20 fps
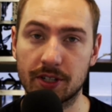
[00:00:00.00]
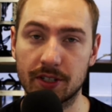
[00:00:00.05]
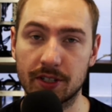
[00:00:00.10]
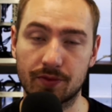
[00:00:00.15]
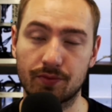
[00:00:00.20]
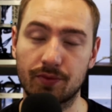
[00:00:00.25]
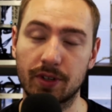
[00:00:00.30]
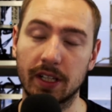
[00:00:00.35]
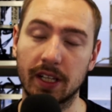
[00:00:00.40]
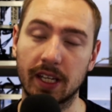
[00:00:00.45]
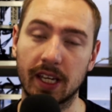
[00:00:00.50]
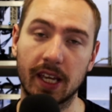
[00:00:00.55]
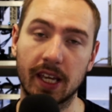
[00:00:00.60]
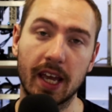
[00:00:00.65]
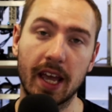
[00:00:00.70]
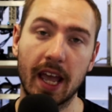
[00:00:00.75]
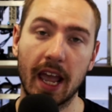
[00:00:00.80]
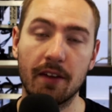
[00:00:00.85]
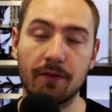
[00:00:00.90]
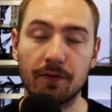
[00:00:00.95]
It's really
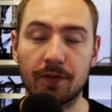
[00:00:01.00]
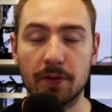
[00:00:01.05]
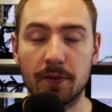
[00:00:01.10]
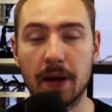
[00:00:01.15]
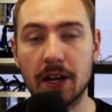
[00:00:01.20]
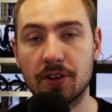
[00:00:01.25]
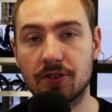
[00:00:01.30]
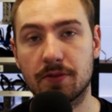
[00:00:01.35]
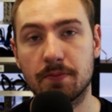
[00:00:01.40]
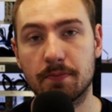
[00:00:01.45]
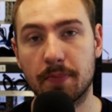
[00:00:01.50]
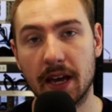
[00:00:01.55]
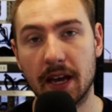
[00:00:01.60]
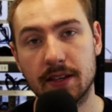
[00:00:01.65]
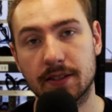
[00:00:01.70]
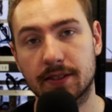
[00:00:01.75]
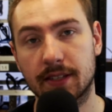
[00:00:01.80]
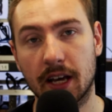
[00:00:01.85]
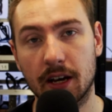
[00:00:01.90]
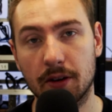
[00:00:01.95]
information
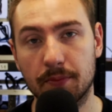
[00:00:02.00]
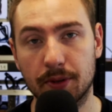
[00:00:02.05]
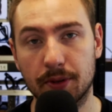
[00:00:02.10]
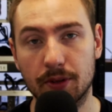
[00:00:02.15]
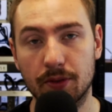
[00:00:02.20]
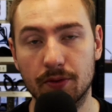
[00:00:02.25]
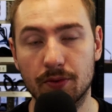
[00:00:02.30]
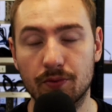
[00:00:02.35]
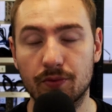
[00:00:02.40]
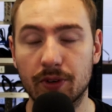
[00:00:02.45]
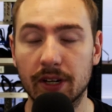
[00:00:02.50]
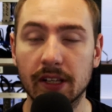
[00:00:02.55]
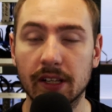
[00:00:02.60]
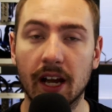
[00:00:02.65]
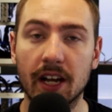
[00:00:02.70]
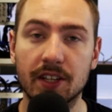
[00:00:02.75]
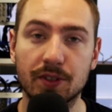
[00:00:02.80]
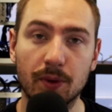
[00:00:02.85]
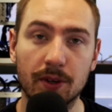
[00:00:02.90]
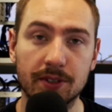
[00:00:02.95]
based to help you
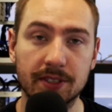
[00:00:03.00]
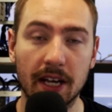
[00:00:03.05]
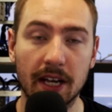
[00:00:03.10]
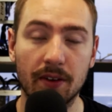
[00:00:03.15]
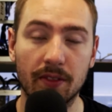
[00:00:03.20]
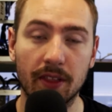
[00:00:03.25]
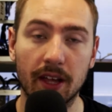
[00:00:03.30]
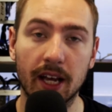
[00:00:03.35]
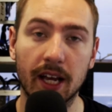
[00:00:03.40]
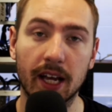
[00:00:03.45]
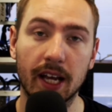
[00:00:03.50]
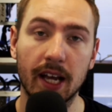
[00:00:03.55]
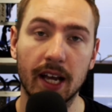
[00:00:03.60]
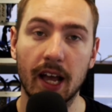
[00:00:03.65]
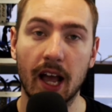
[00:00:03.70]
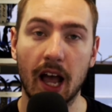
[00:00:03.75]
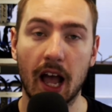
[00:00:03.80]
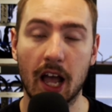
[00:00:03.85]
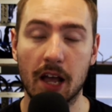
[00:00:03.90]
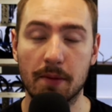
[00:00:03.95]
realize what's out there,
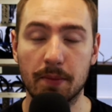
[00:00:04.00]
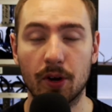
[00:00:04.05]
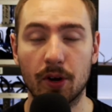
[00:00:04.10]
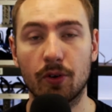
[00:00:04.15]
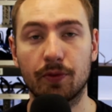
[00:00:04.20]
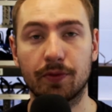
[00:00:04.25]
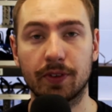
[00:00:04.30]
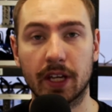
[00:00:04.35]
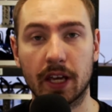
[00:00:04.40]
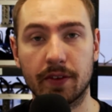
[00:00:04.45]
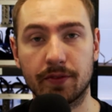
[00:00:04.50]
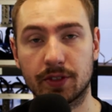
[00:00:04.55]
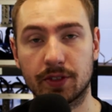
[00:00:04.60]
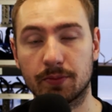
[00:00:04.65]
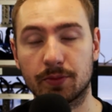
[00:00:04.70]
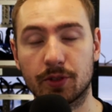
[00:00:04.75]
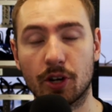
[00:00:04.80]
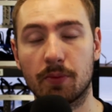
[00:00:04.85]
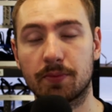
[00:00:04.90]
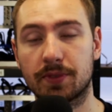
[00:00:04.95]
and hopefully give you
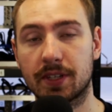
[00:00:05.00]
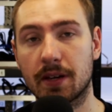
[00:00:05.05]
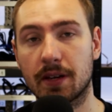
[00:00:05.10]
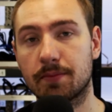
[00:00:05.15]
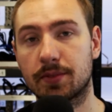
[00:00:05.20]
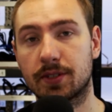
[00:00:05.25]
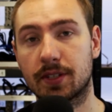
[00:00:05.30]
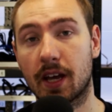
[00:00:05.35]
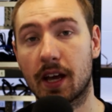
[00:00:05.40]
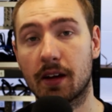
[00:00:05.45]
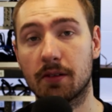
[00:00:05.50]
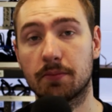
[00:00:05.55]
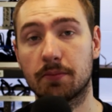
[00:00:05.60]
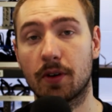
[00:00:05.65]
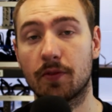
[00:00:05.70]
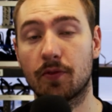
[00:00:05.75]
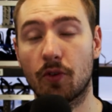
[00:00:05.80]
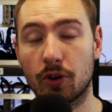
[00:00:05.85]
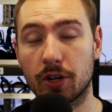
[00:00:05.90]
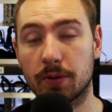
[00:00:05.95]
some top tips to help
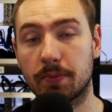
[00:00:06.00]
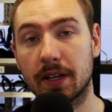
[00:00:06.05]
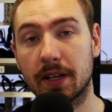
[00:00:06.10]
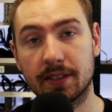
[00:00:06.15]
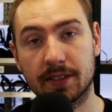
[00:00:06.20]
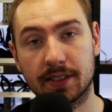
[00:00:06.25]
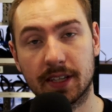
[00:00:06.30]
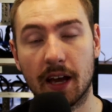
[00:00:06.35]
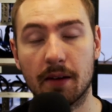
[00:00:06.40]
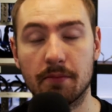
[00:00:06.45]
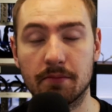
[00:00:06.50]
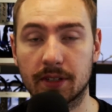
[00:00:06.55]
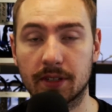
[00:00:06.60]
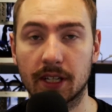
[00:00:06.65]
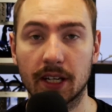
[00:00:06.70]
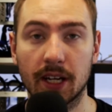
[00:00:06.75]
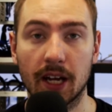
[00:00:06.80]
avoid being scammed